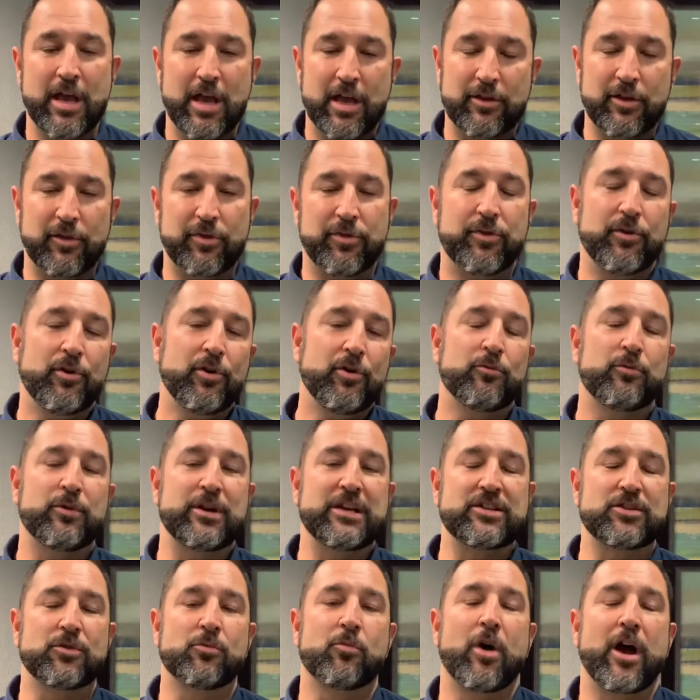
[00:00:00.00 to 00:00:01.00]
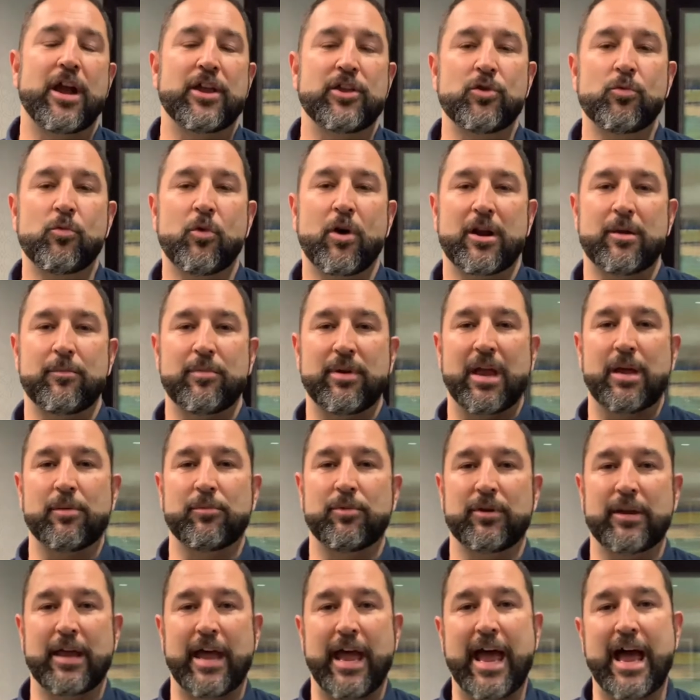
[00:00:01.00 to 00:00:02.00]
The third reason why you want to be
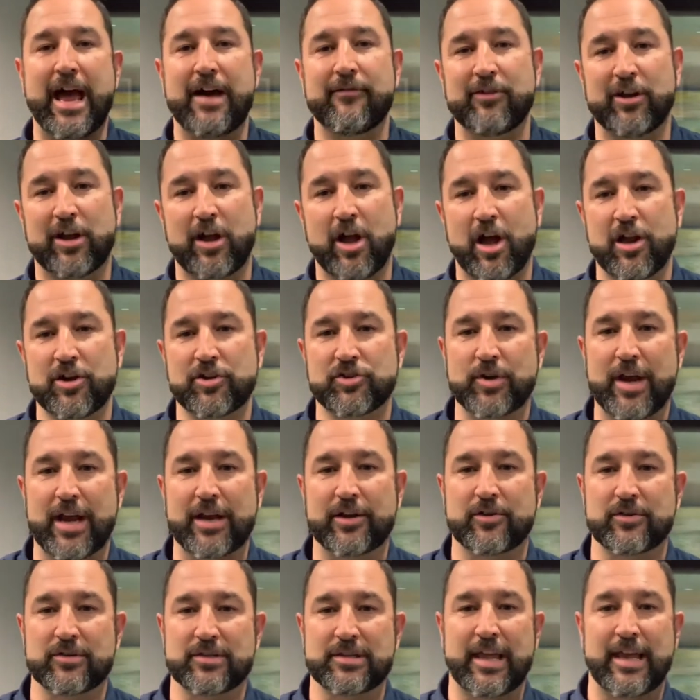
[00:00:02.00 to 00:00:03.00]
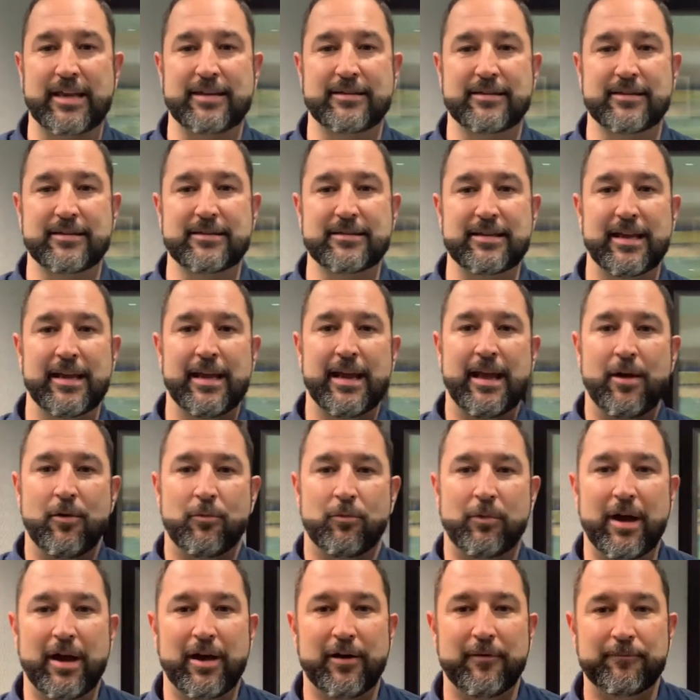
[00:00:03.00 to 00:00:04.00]
able to have a contractor's license,
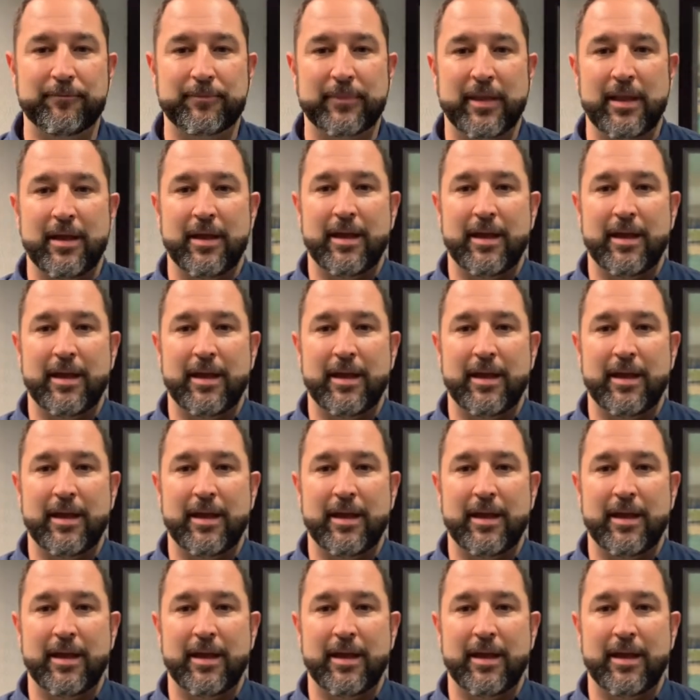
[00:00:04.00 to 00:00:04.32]
well,